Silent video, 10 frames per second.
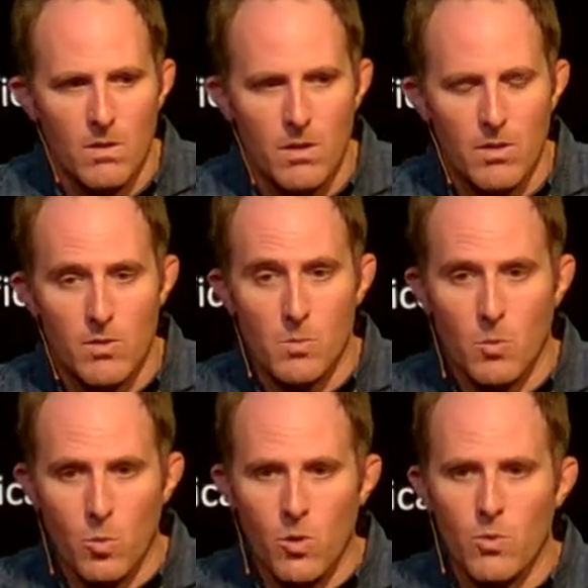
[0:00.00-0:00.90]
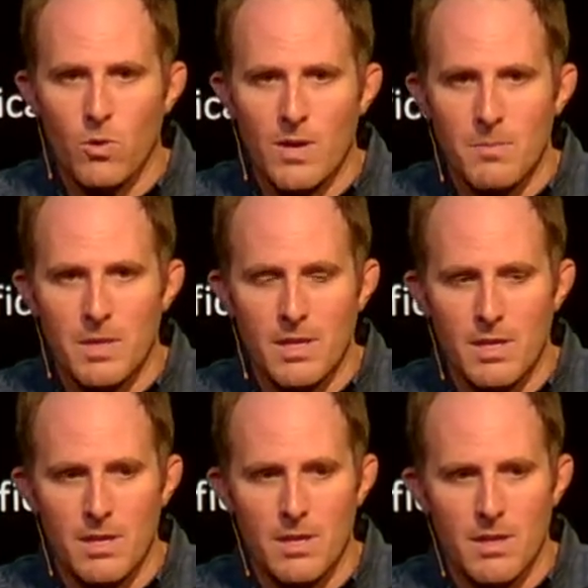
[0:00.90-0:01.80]
the reward will come in the
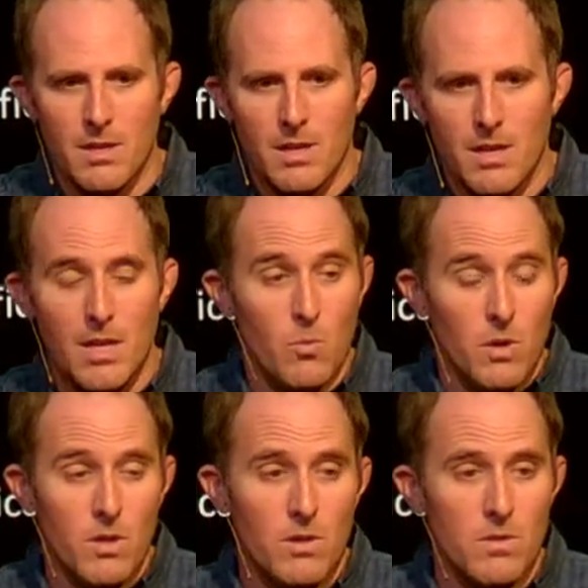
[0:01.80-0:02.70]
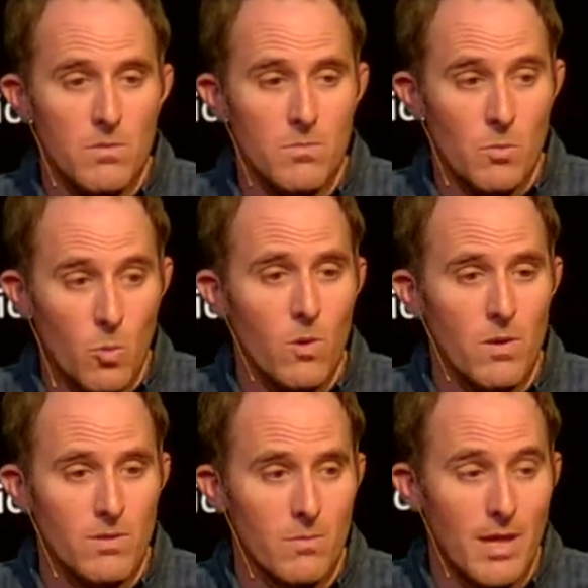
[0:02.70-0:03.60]
end. He will reward.
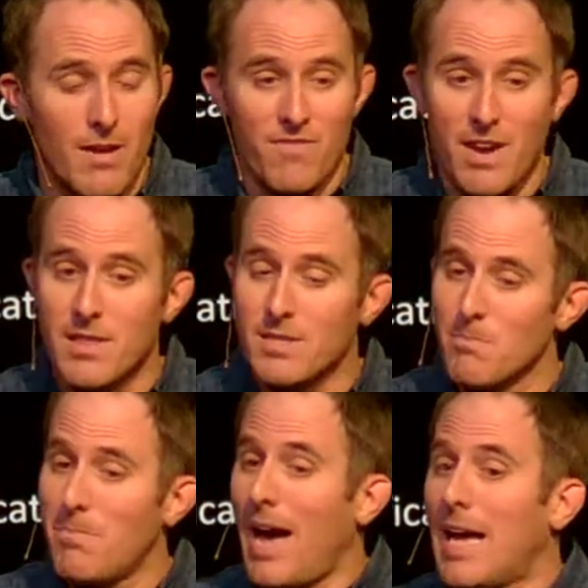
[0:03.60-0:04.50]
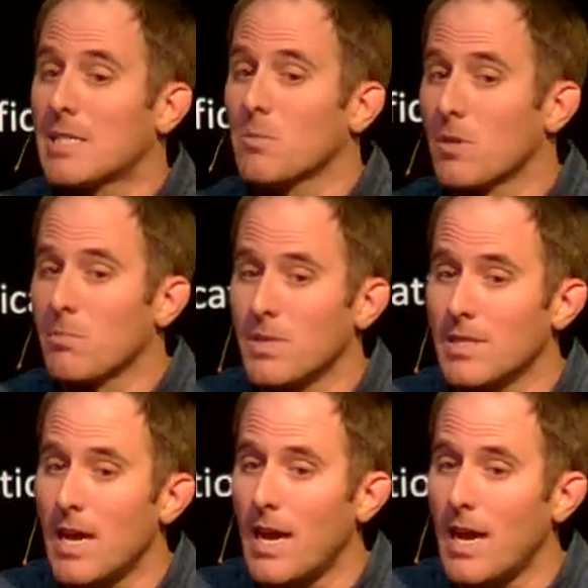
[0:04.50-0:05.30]
Without faith, it's impossible to please God.